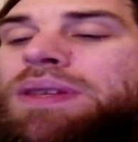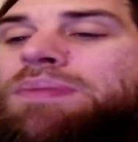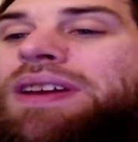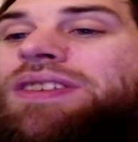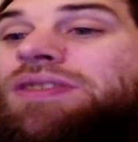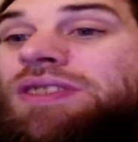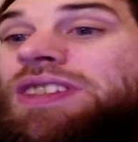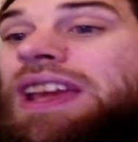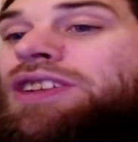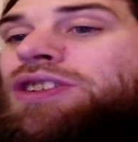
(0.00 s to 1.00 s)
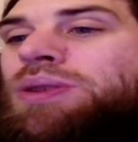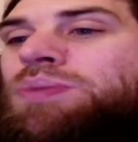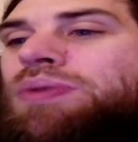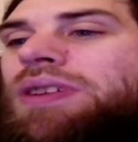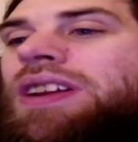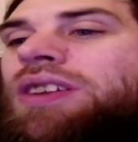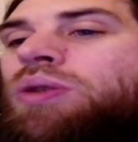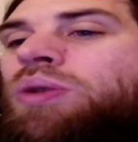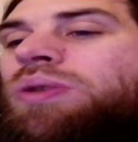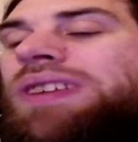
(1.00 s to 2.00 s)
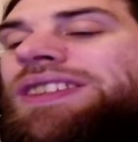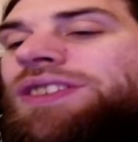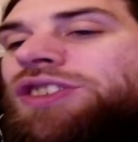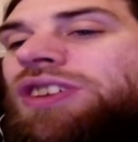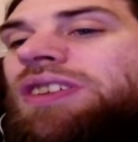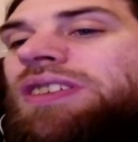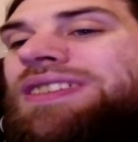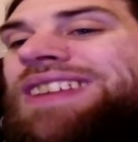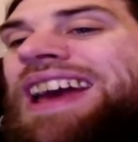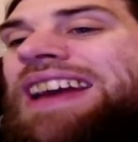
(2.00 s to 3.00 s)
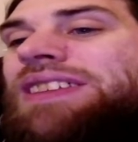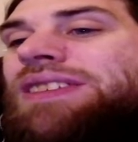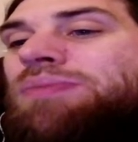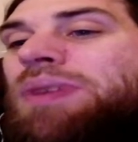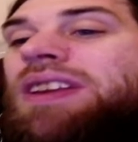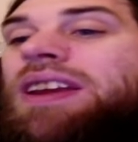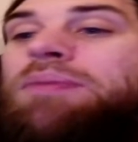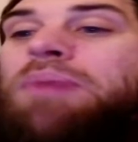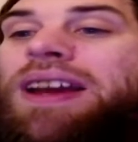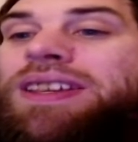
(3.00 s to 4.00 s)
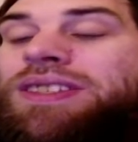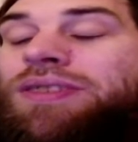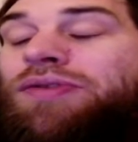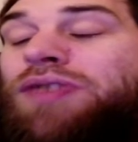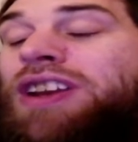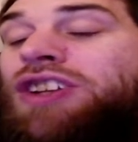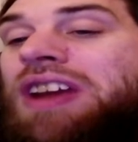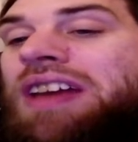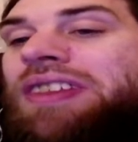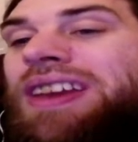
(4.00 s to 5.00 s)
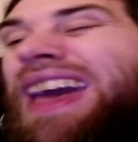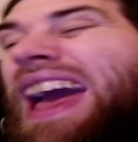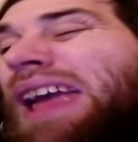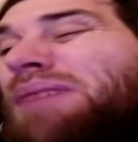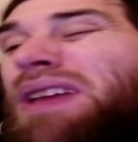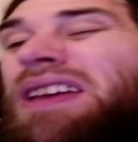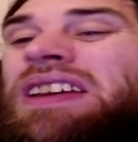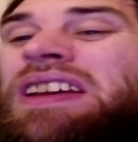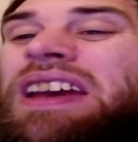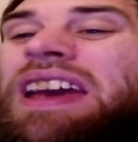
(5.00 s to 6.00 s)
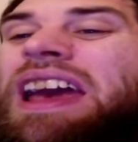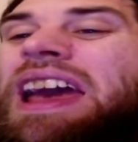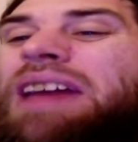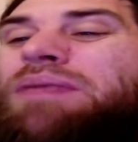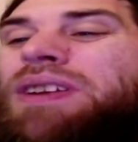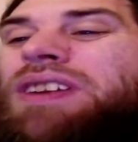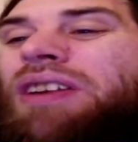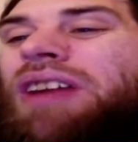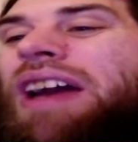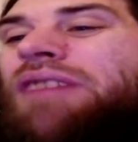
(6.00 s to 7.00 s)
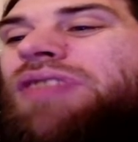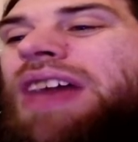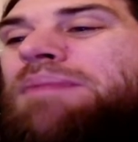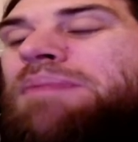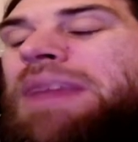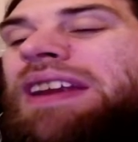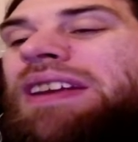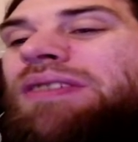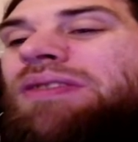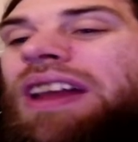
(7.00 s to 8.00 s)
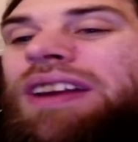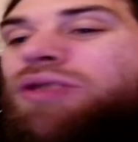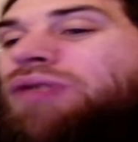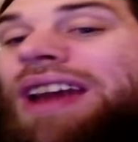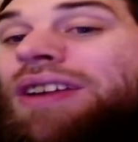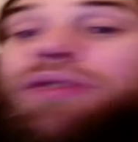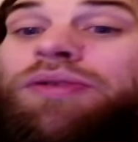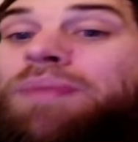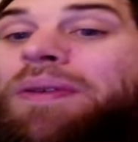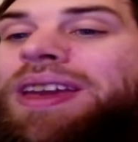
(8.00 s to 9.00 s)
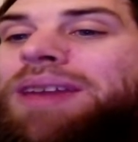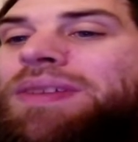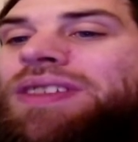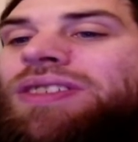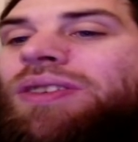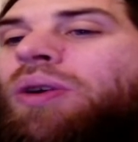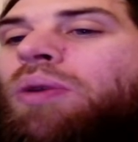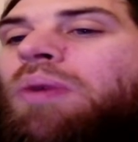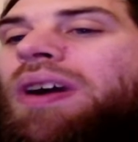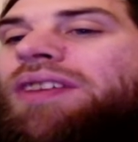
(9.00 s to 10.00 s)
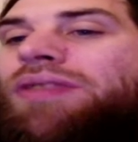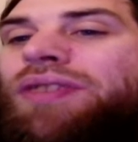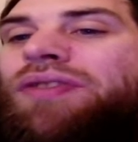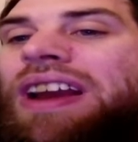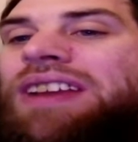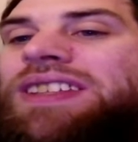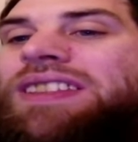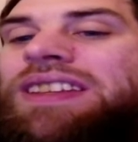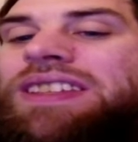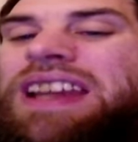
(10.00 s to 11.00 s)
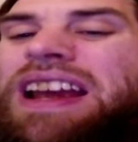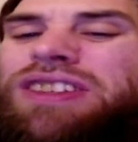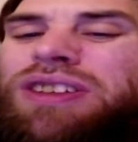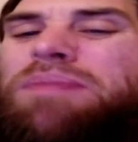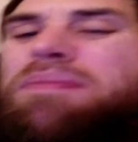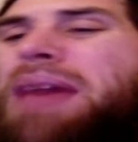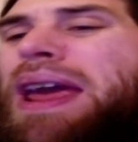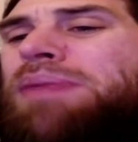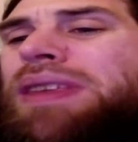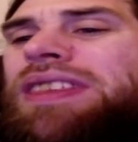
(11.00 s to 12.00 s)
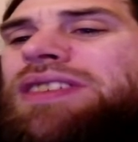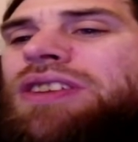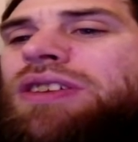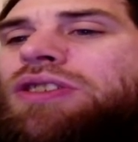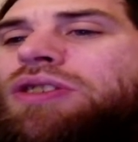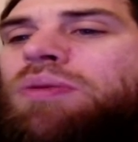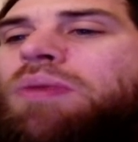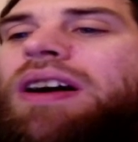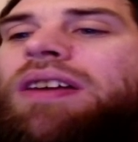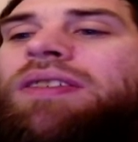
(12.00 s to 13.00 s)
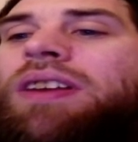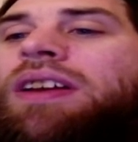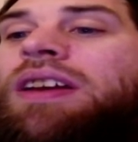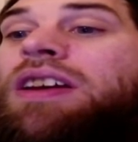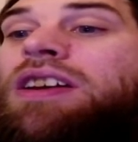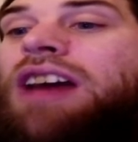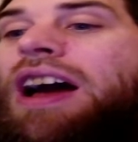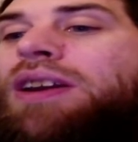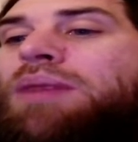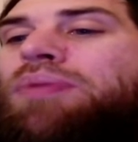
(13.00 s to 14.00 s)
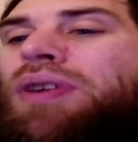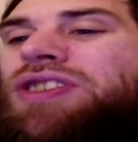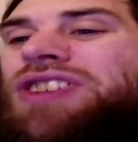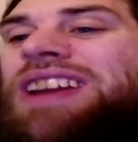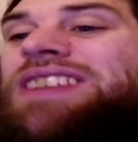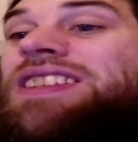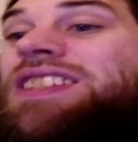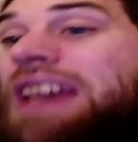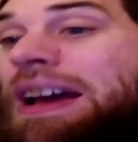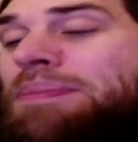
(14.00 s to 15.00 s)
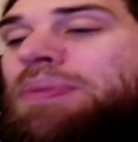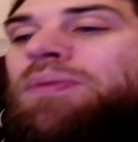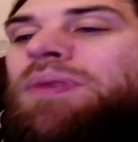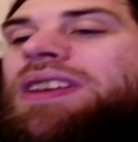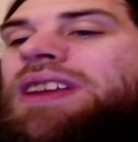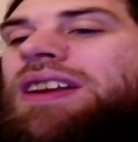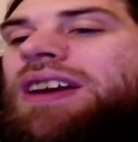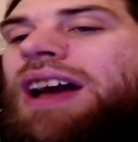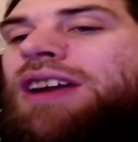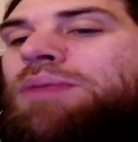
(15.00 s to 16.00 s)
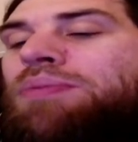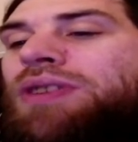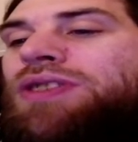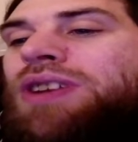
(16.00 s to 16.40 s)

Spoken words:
Beastmaster Ascension is pretty cool in certain decks. We need ways to finish out the game, and we don't have that many Trader Hoof Behemoth or whatever effects in this deck, so maybe this could do well. Guardian Project, yep, we need a Guardian